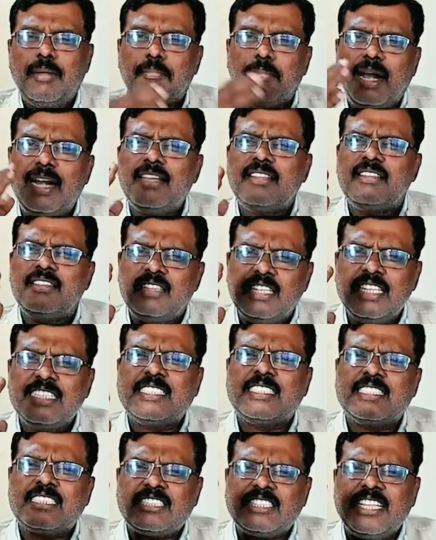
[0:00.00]
But
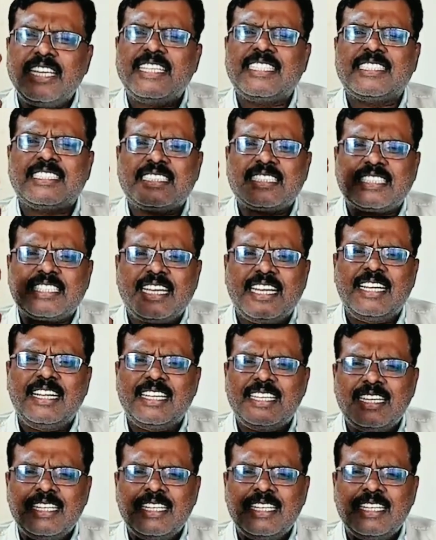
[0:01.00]
this thick-skinned,